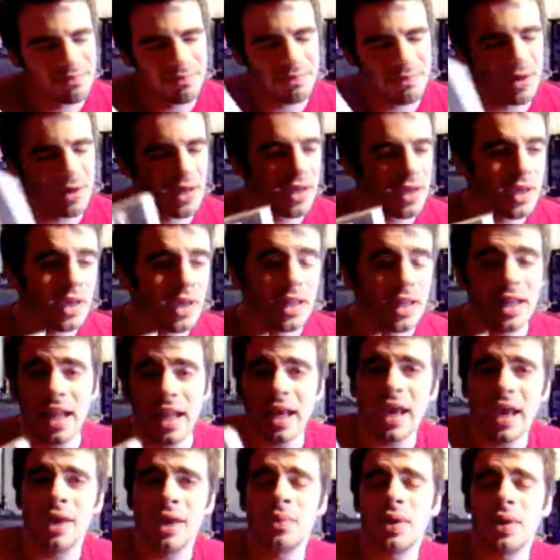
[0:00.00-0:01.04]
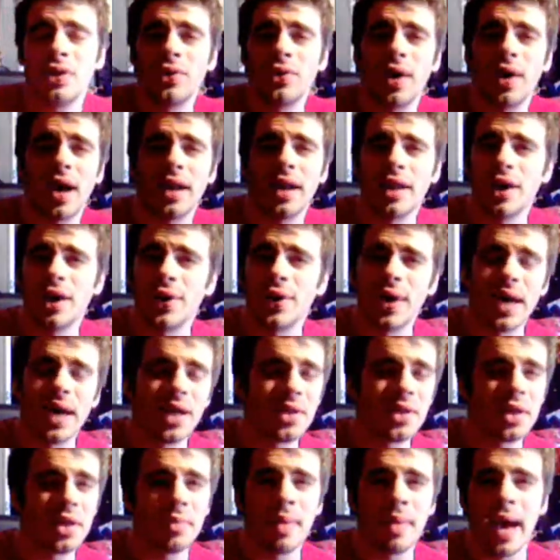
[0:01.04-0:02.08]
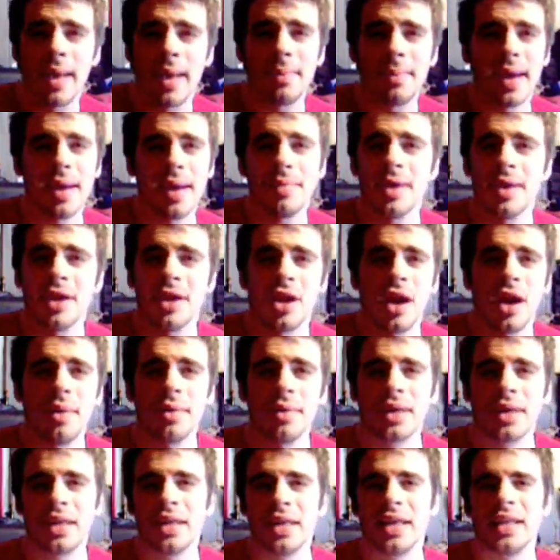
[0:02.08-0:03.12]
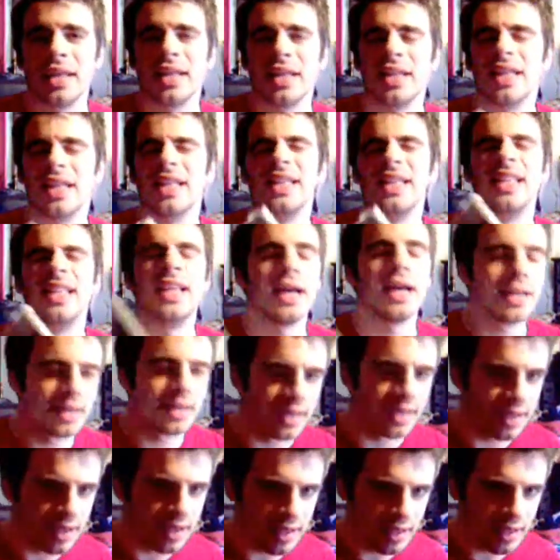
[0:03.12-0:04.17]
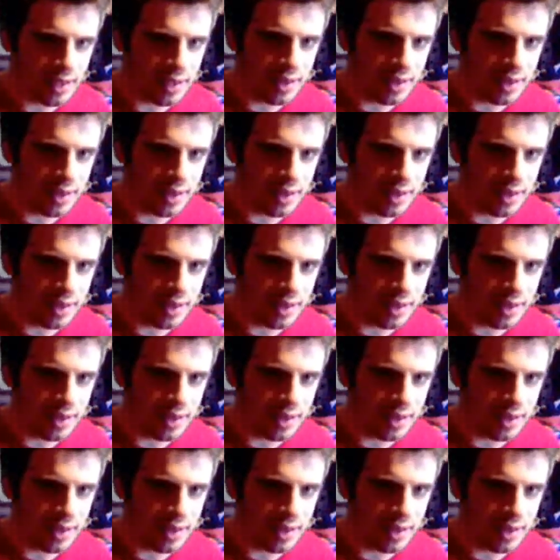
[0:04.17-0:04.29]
But then again, what do I know? I only buy Batman comics in the dozens.